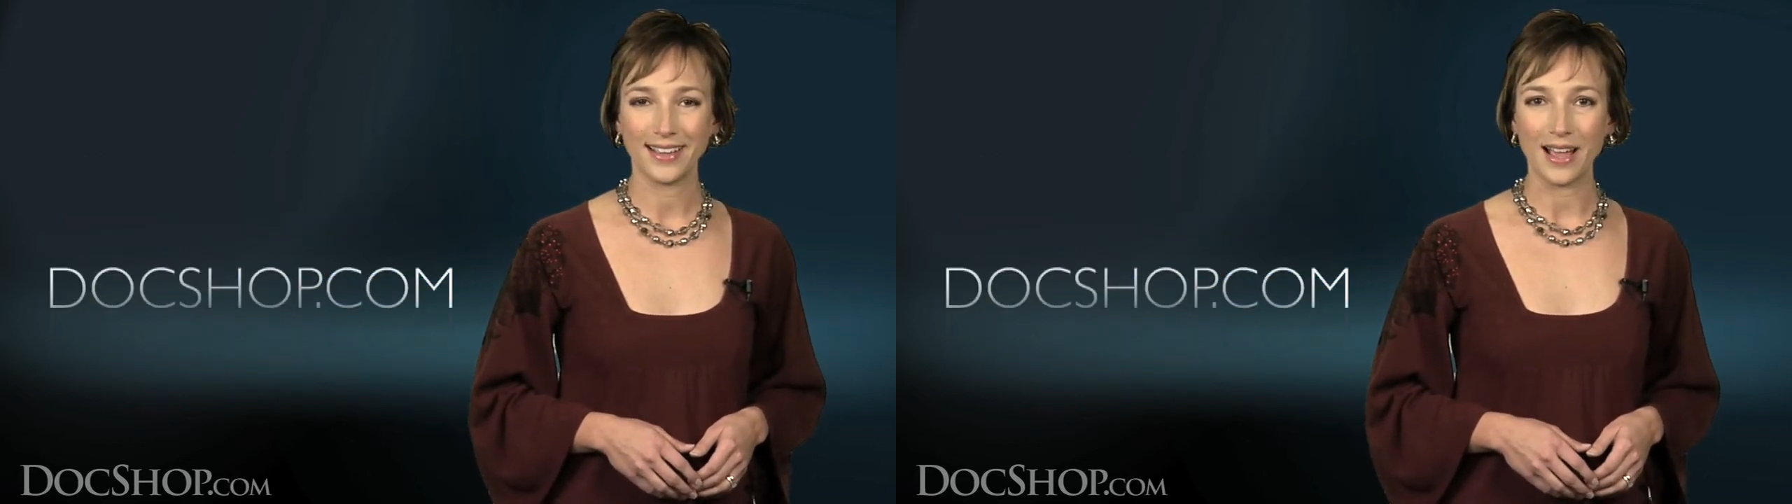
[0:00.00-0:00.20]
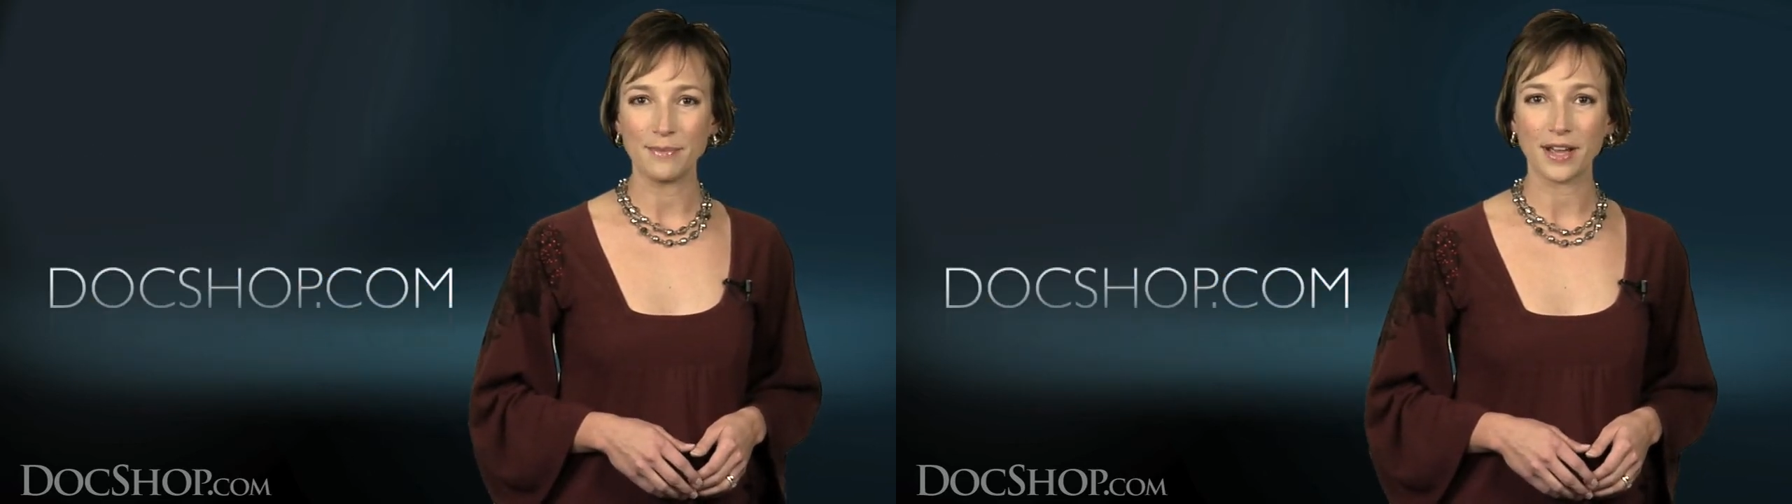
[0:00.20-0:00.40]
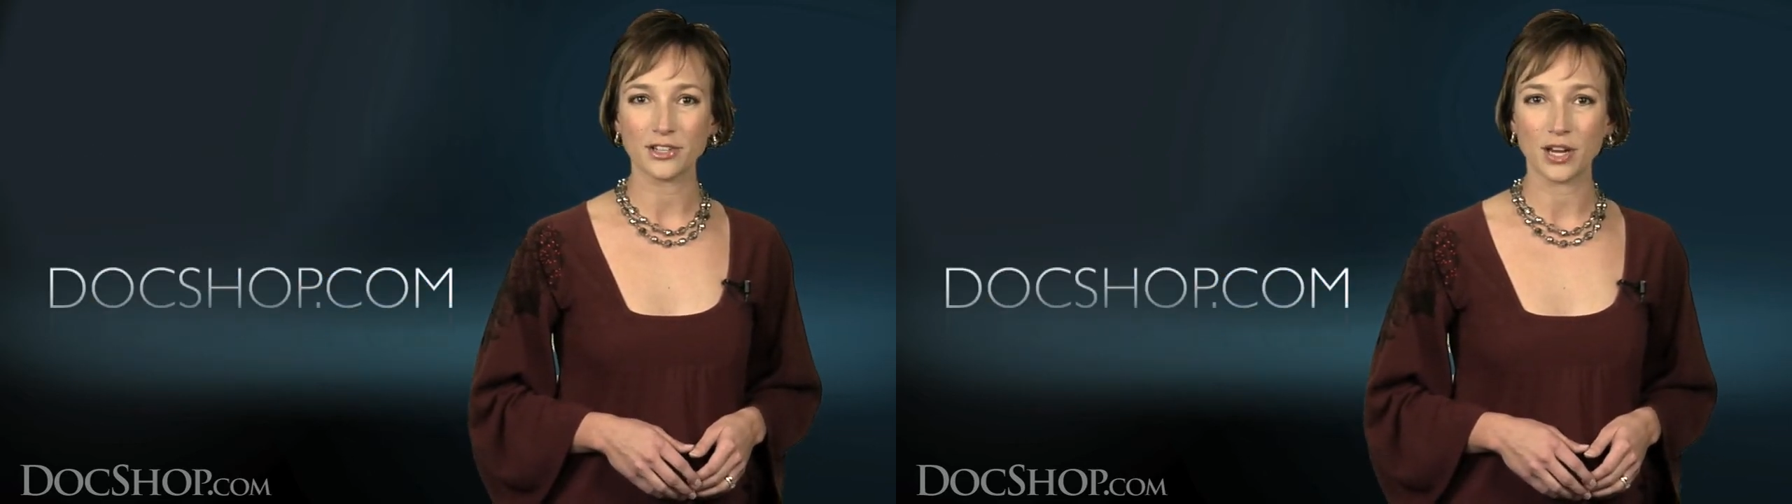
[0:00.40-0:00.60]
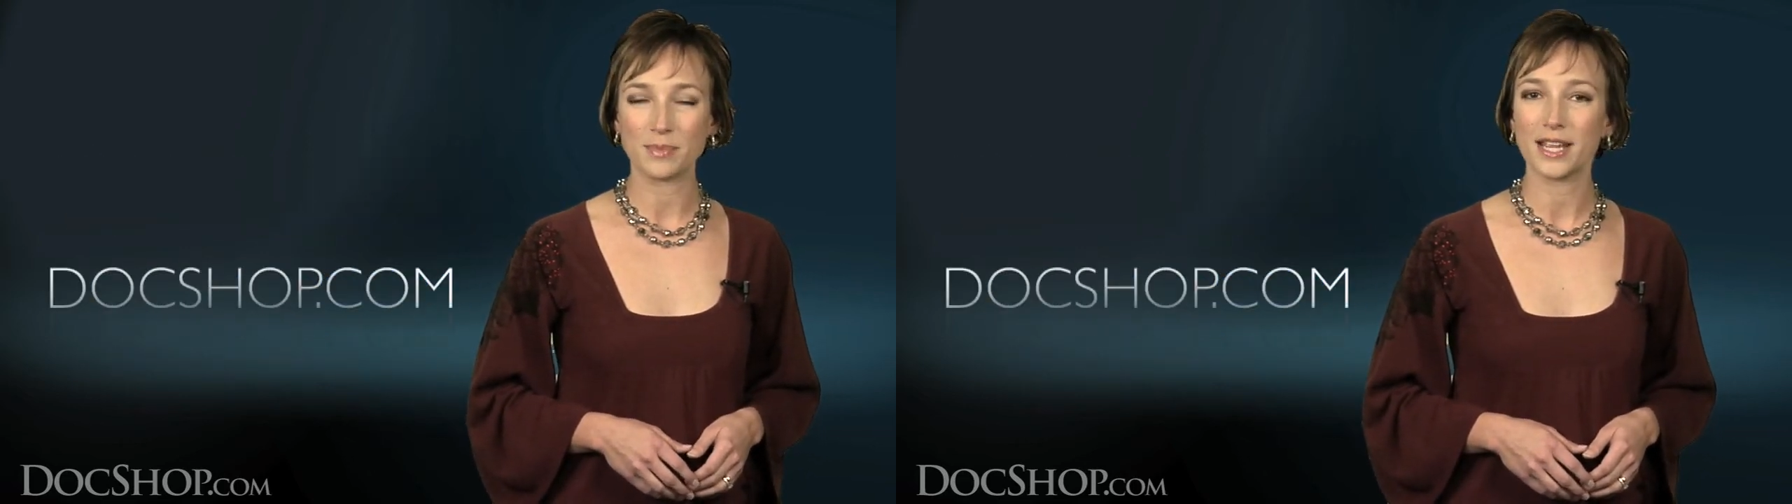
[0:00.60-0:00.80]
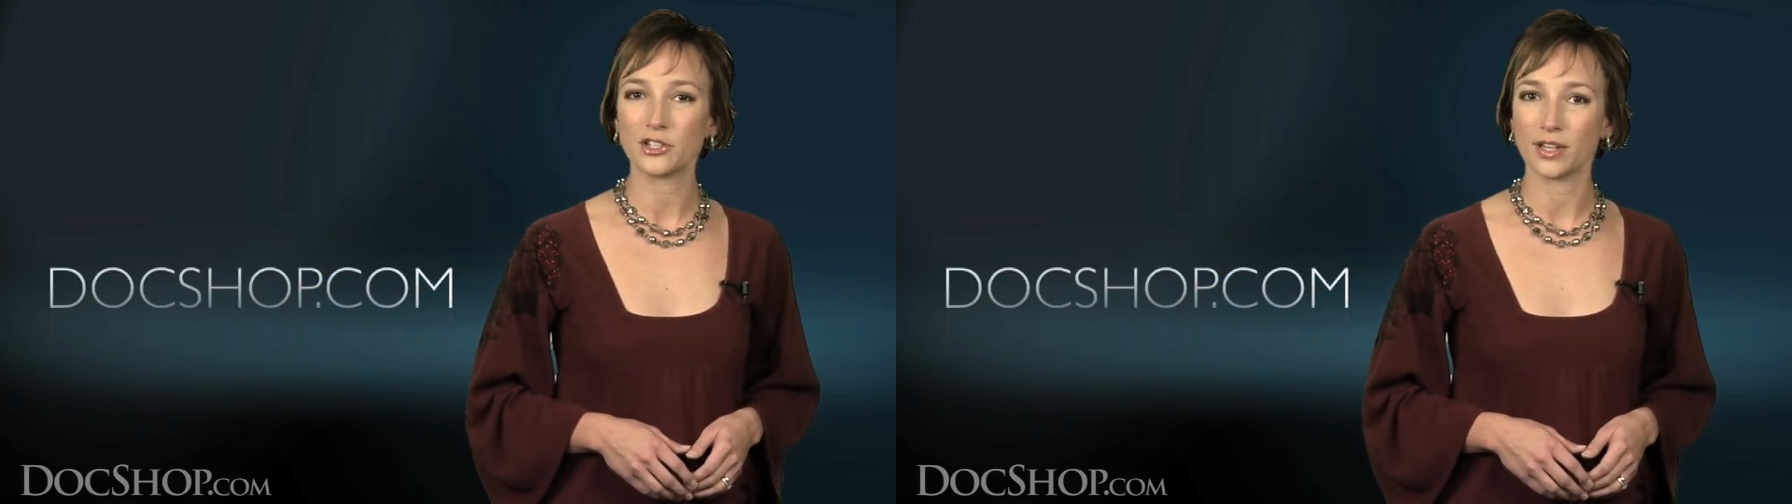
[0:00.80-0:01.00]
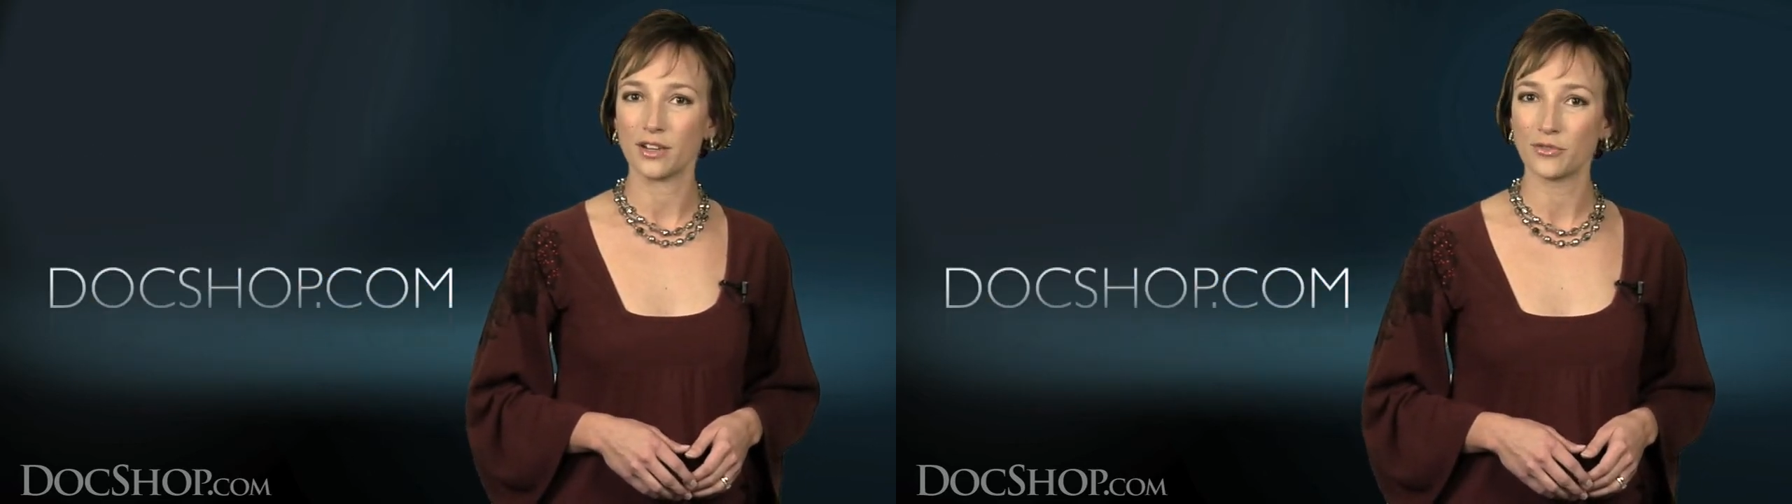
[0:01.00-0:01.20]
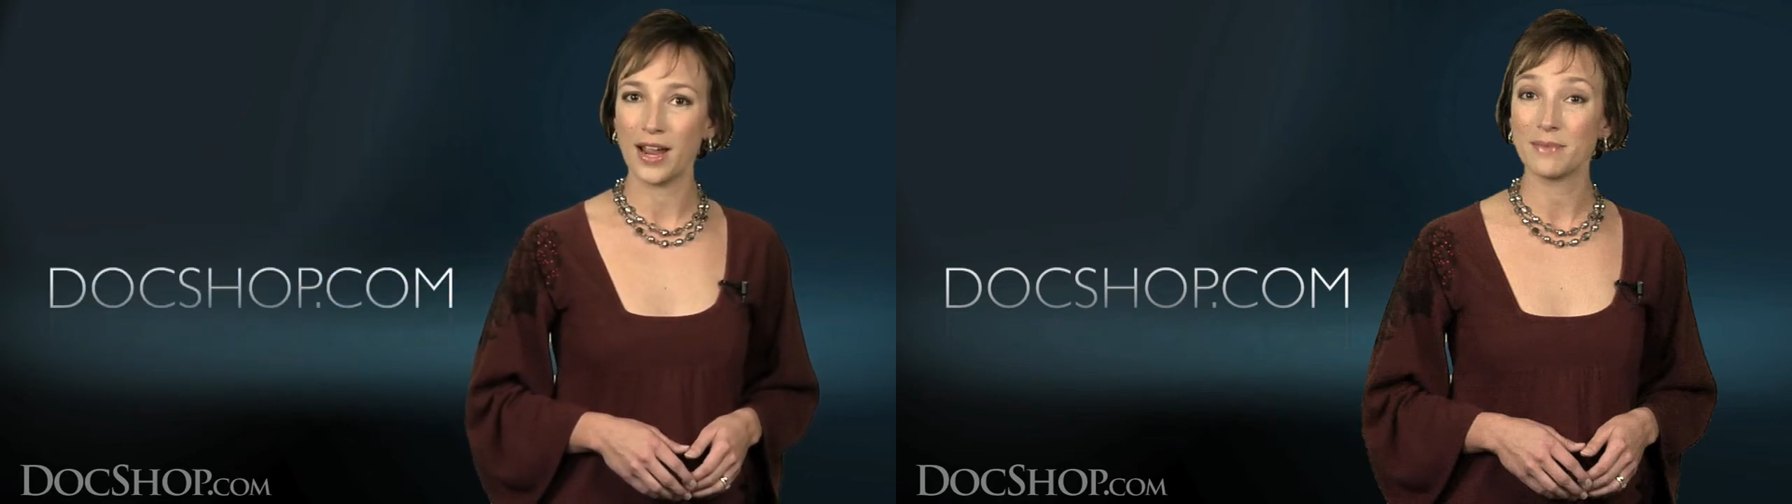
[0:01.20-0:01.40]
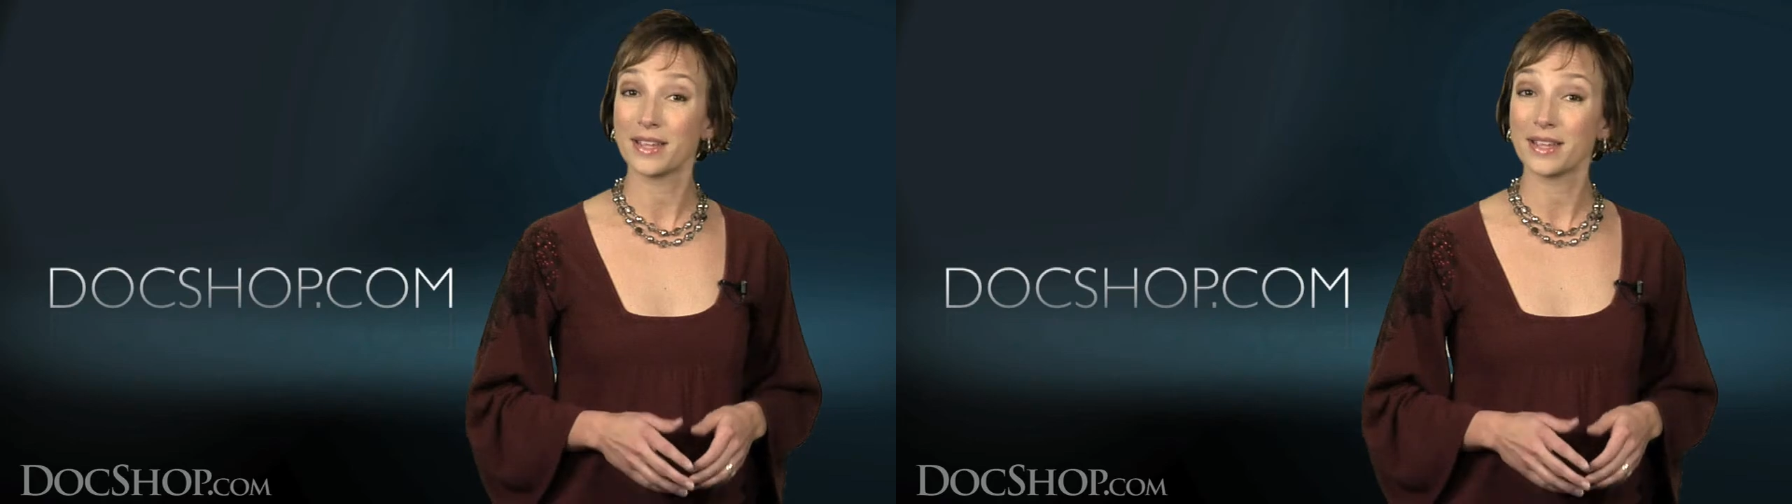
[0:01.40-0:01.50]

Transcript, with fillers: I'm DocShop's Angelique Frame,